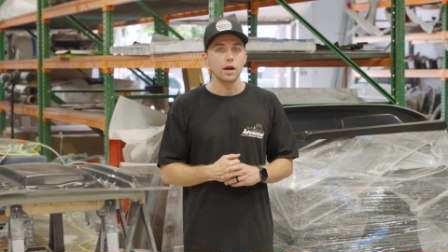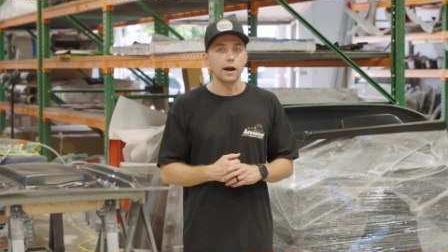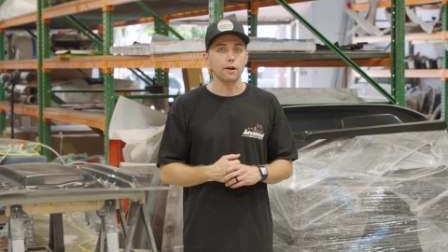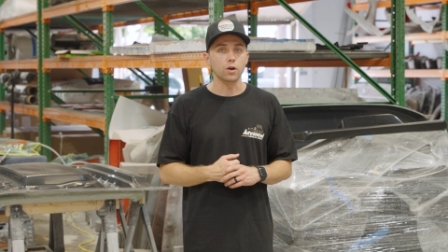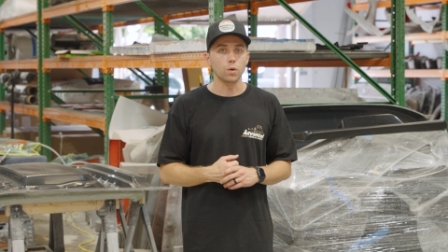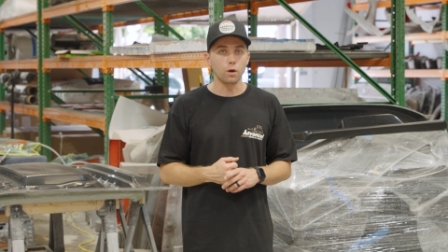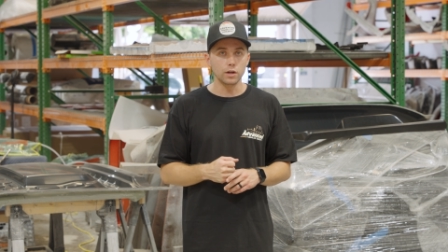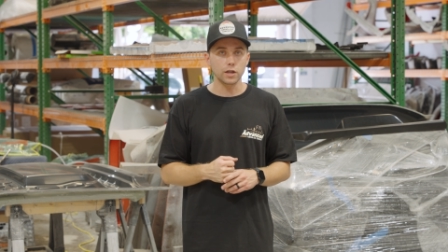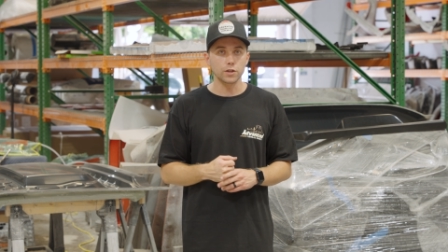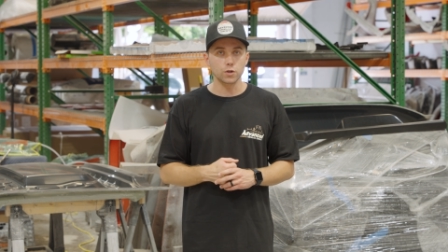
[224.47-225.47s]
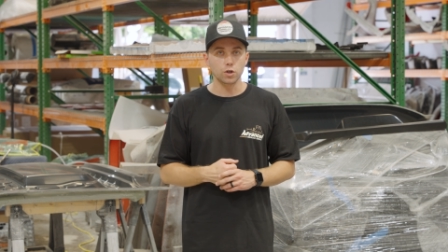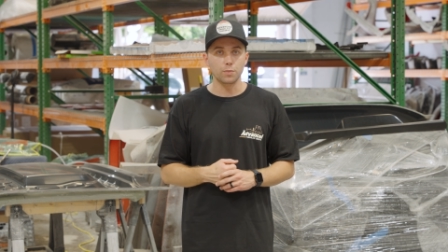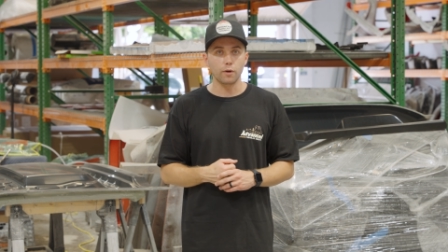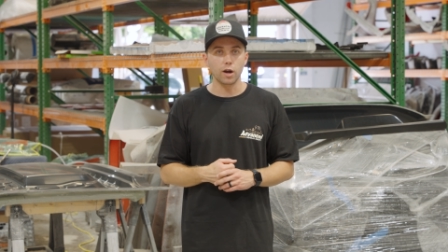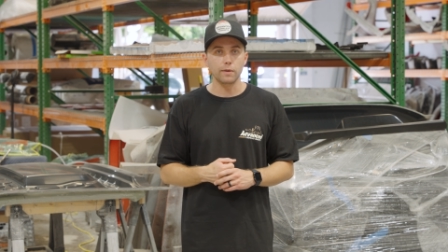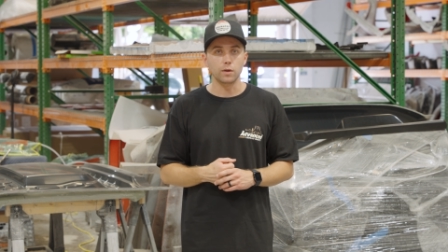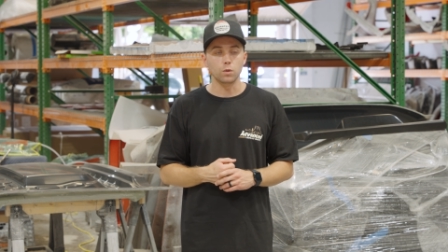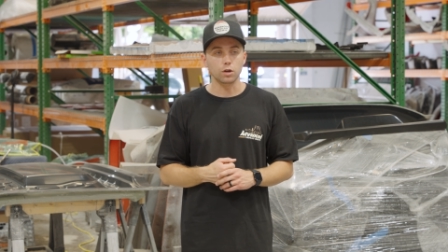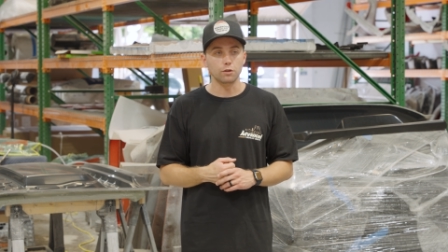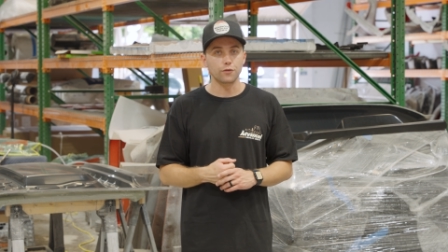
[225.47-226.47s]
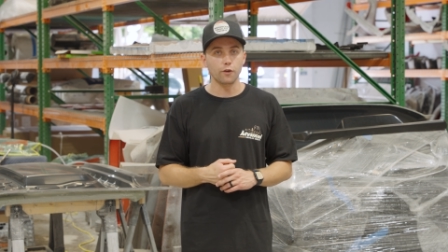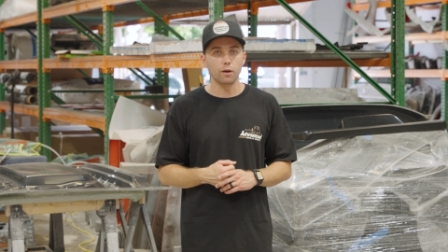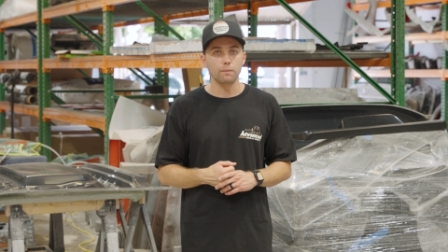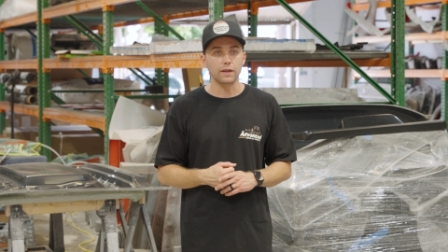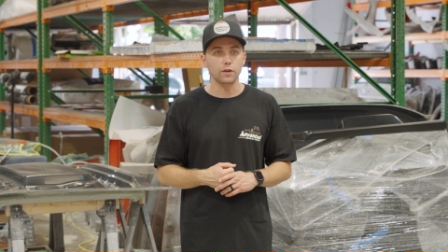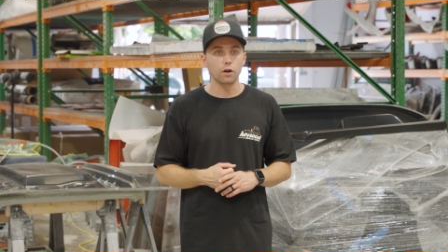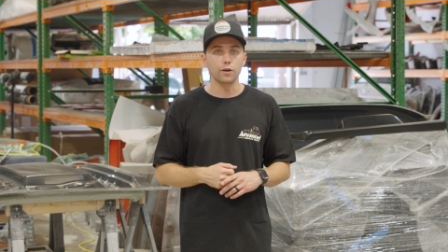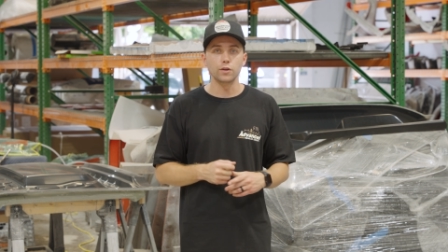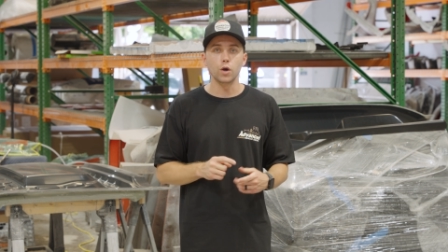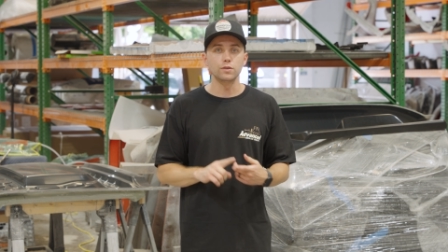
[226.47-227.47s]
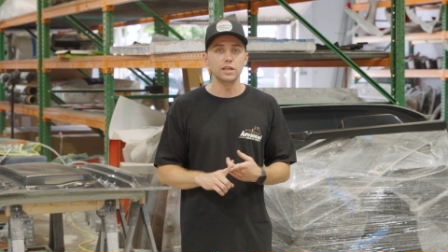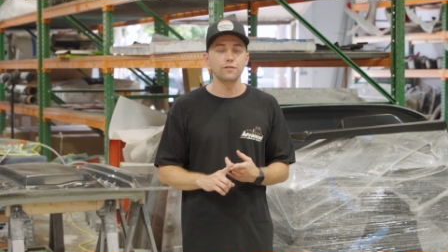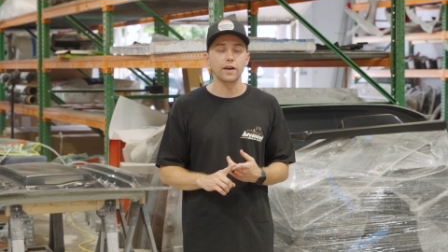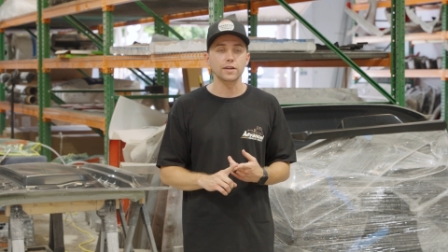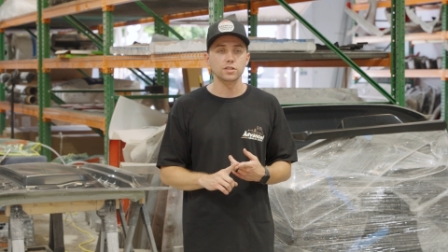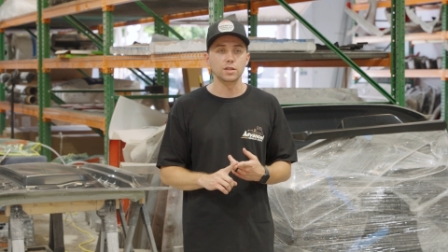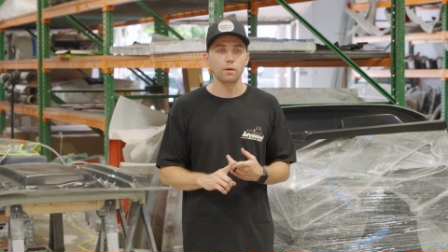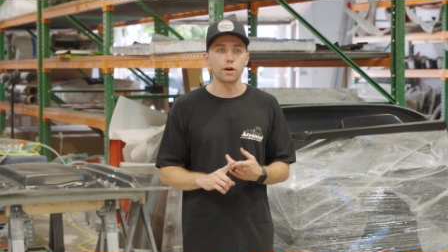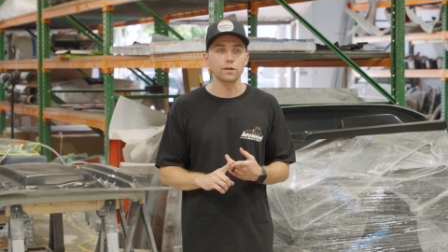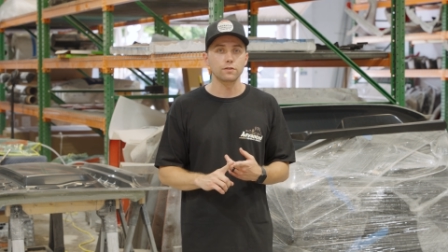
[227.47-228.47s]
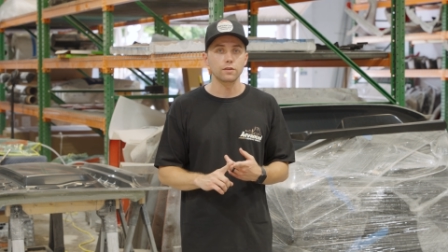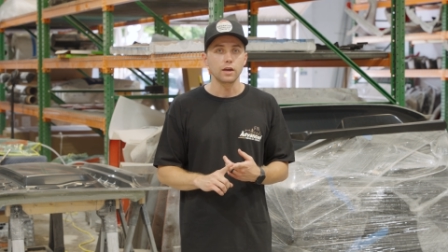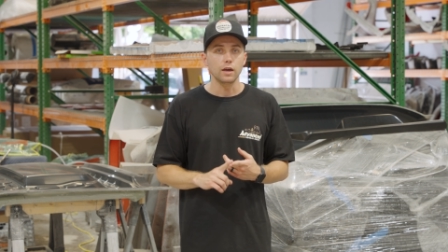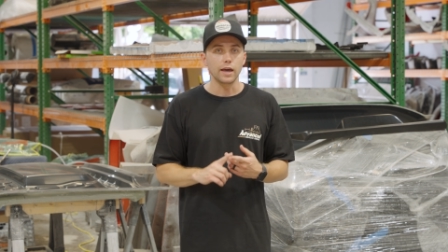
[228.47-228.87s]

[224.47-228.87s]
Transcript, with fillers: Our quality control department will confirm that there are no defects in the parts.